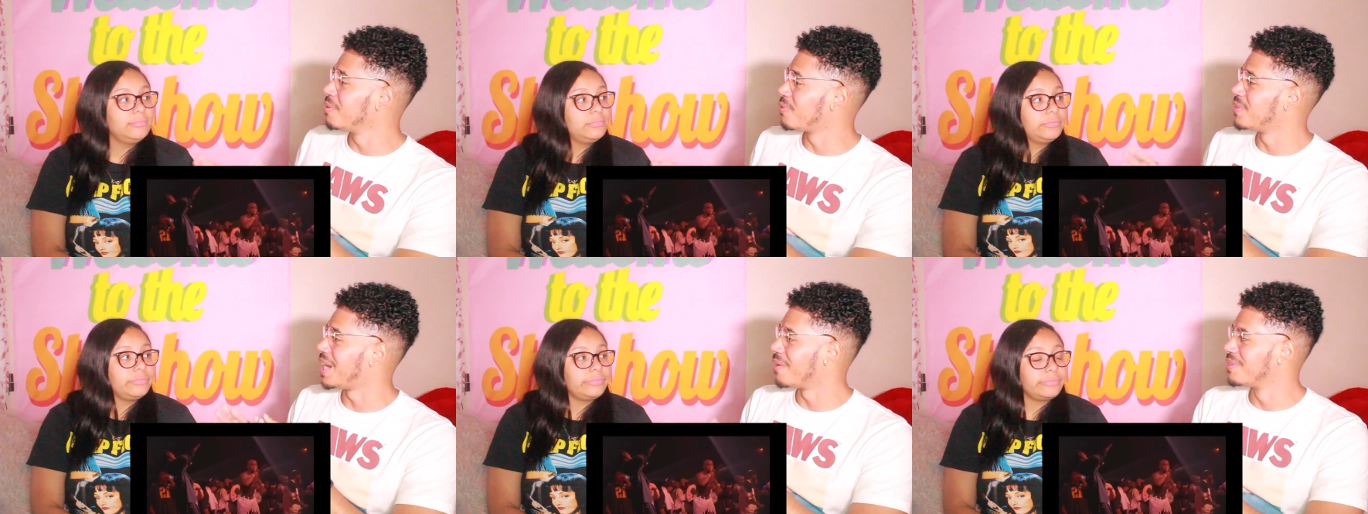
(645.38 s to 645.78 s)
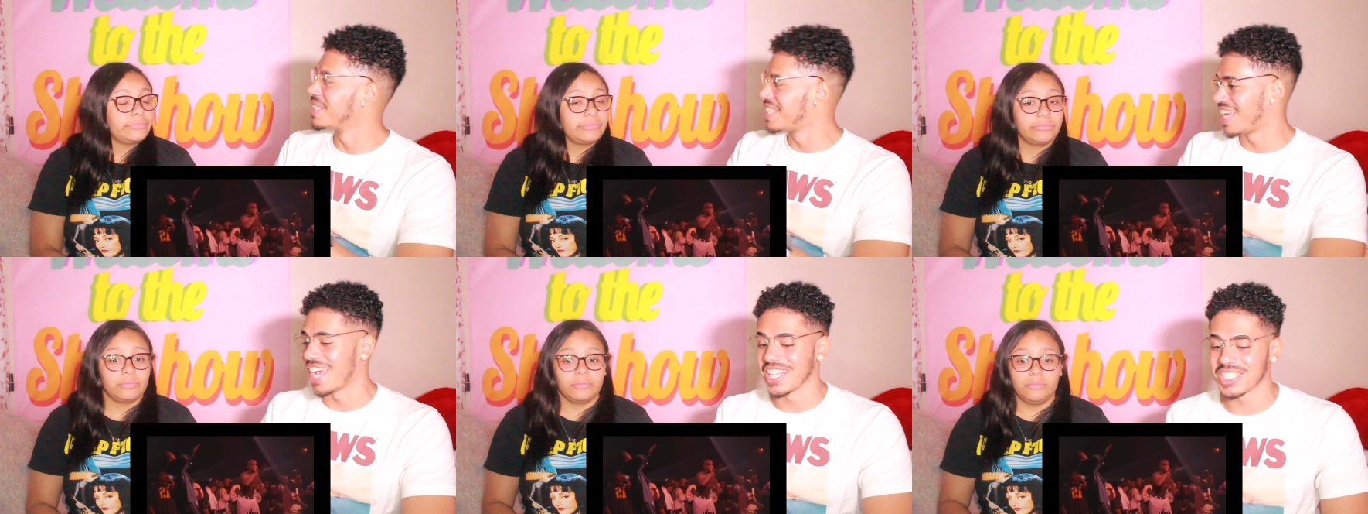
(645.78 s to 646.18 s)
Speaker 1: you for not
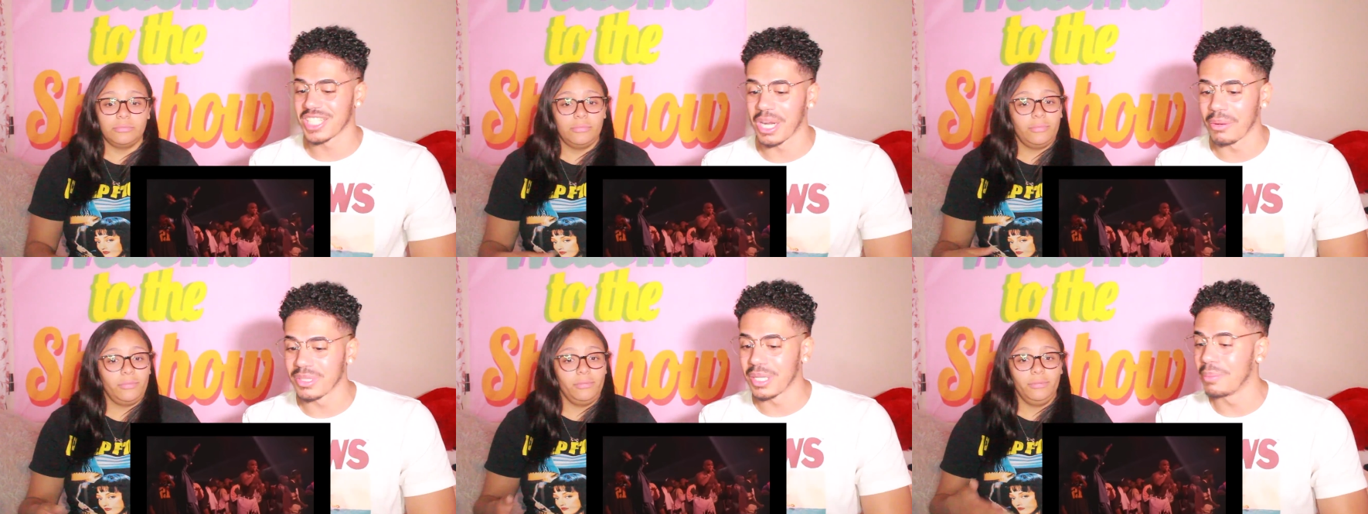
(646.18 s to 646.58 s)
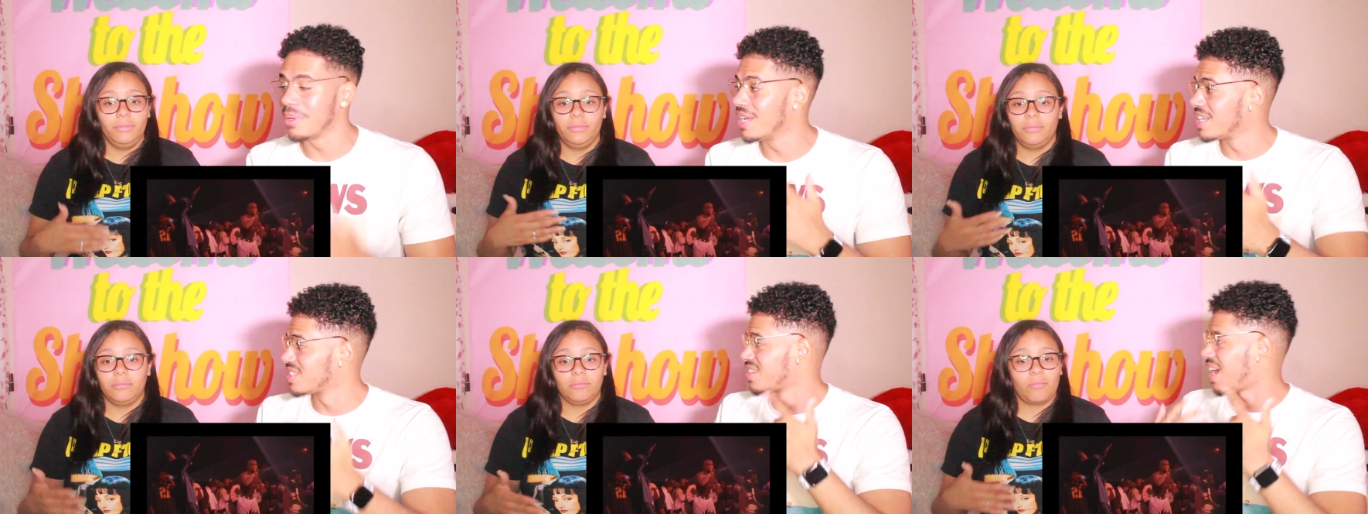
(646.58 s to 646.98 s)
really catching everything
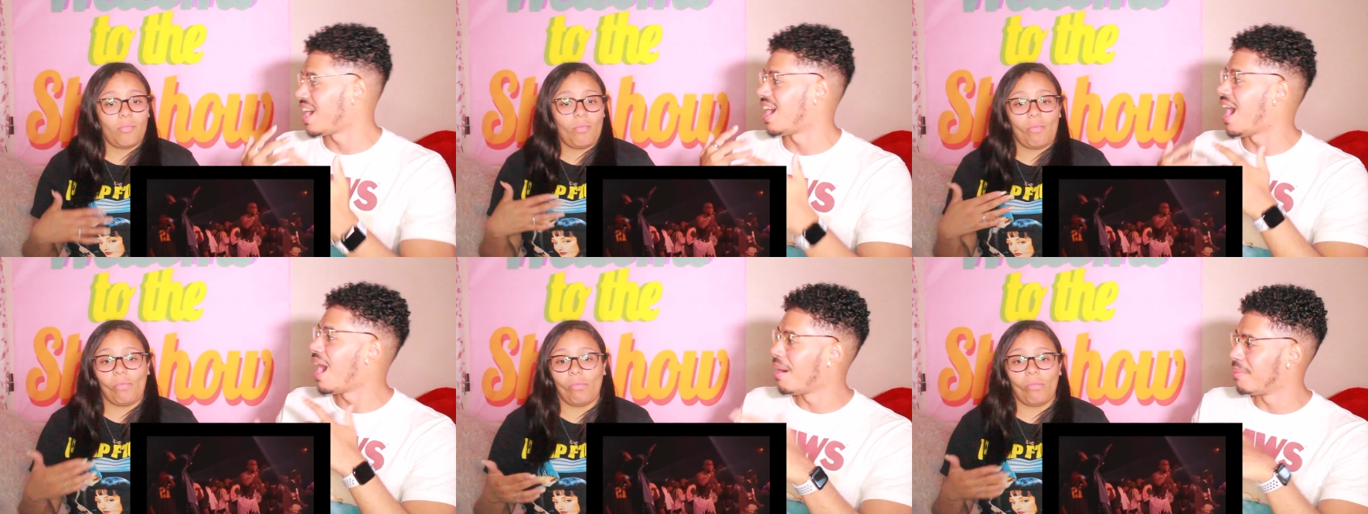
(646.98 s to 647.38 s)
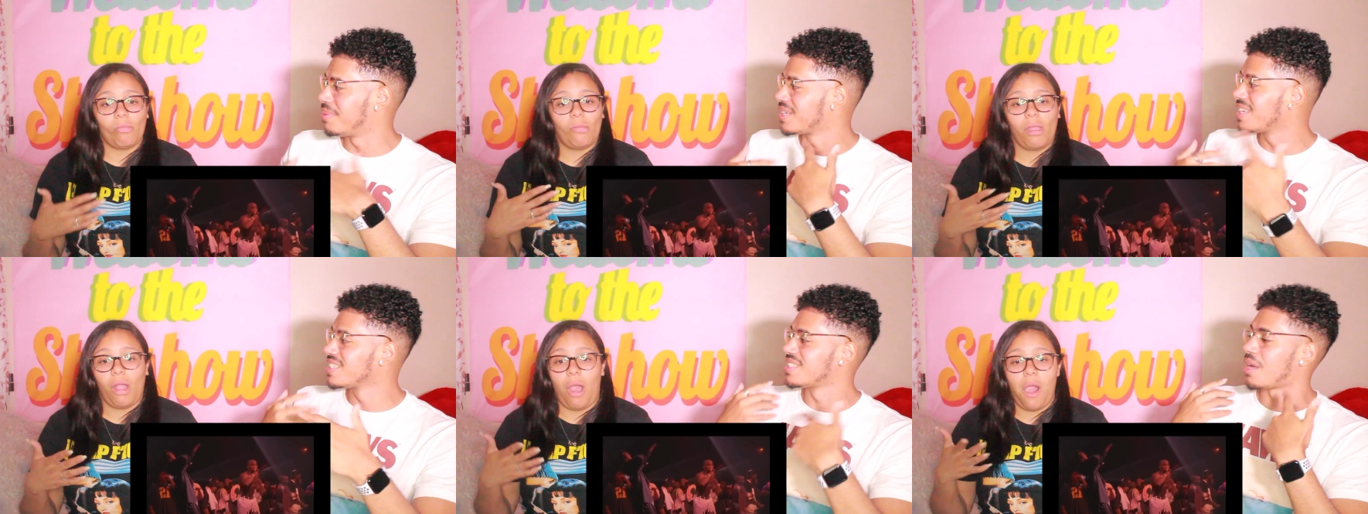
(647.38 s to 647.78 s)
because I
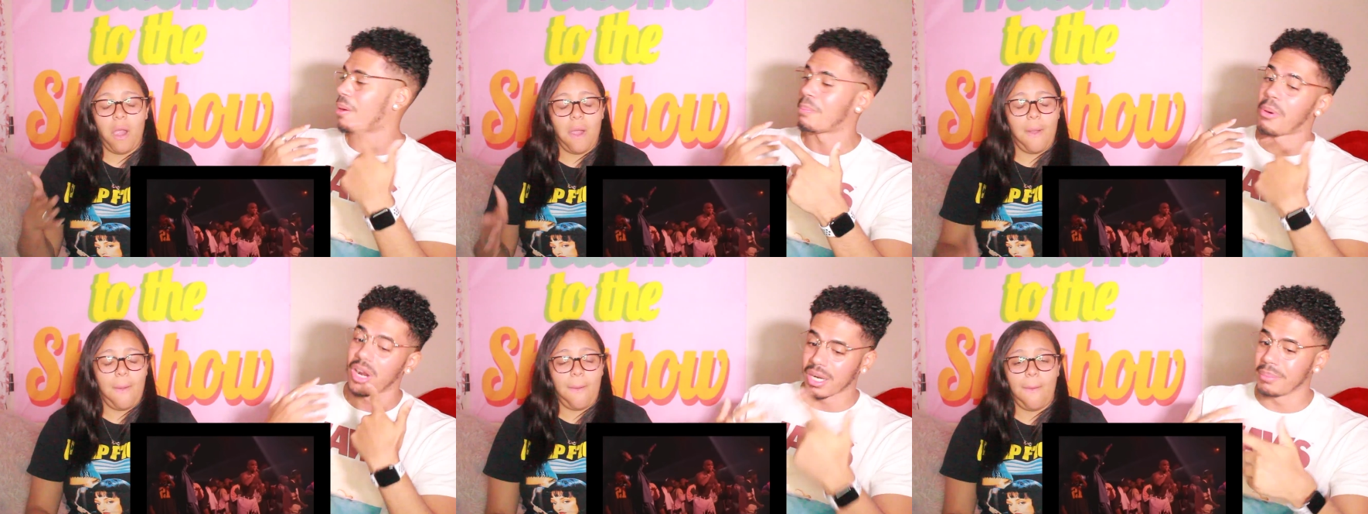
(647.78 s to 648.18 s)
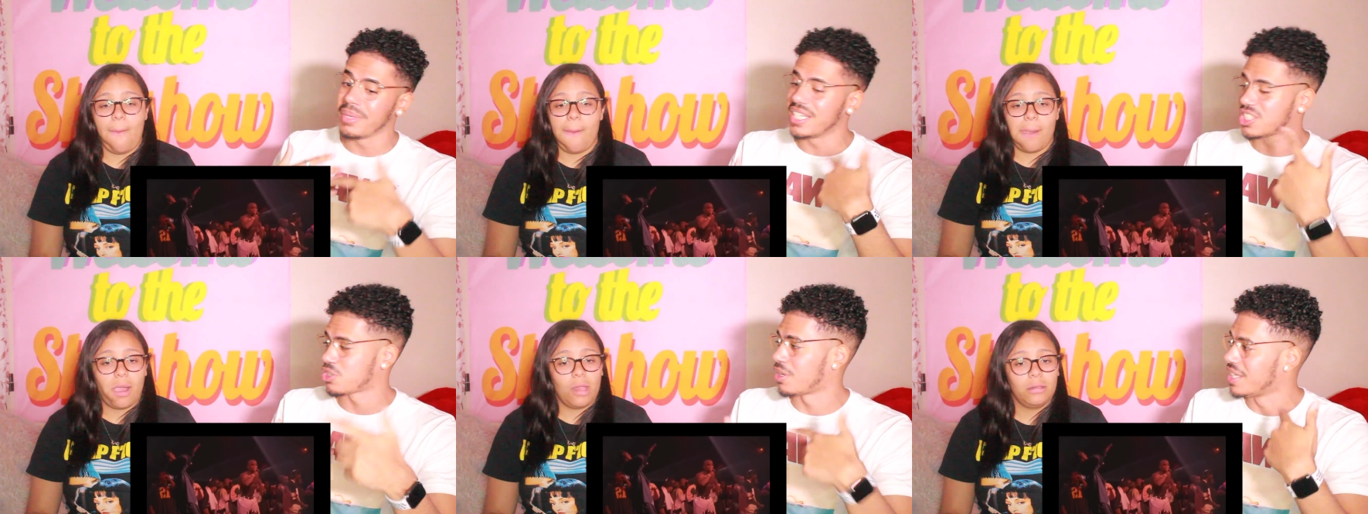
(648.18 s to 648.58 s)
because a part of
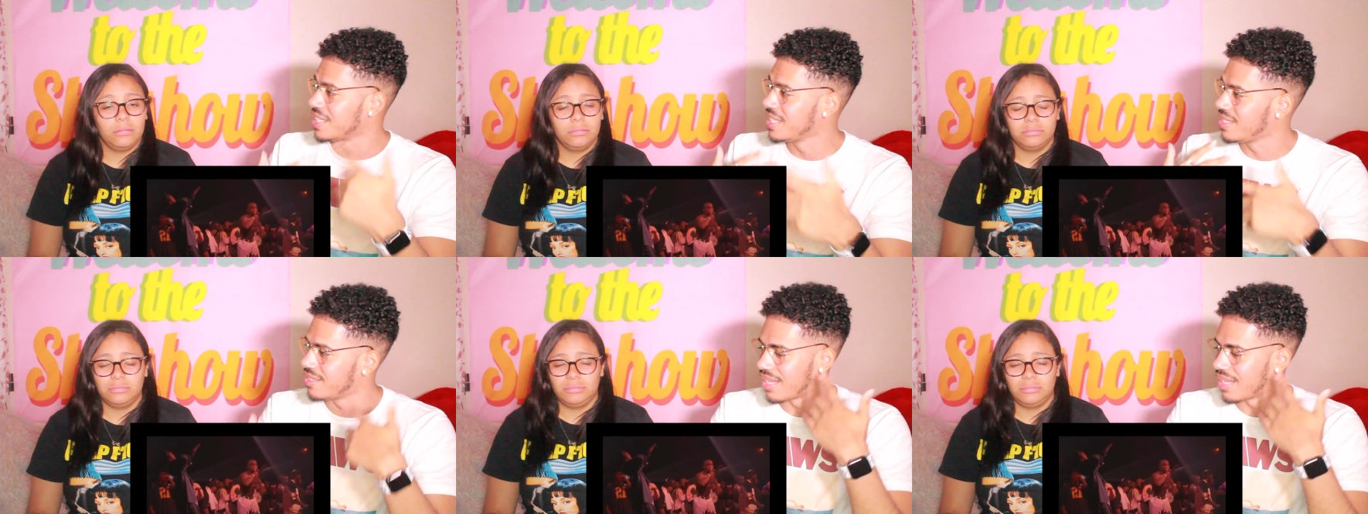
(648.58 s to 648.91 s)
me is trying.